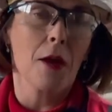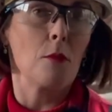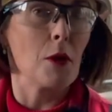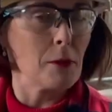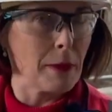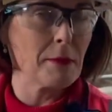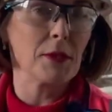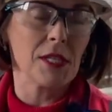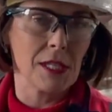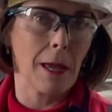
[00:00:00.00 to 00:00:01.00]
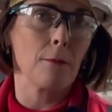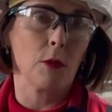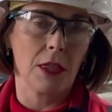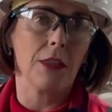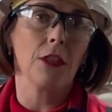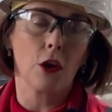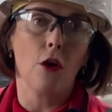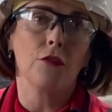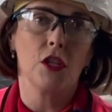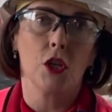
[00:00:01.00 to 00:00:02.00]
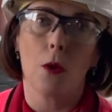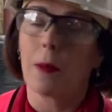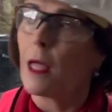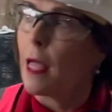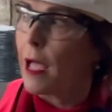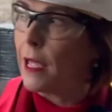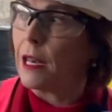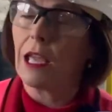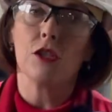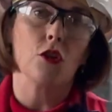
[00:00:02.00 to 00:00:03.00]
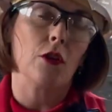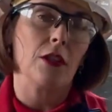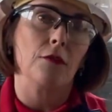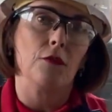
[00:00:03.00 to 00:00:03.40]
will be able to sit within the coffee shop and enjoy the